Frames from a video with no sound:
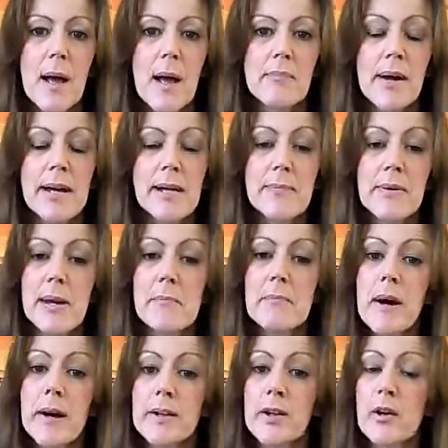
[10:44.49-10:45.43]
maybe it
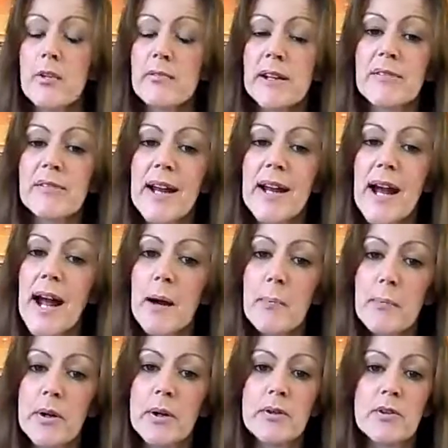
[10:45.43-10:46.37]
might not have even
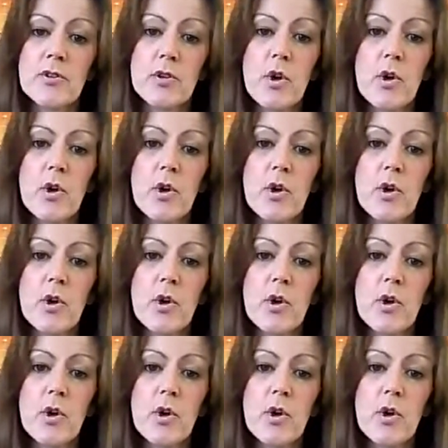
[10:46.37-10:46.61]
happened,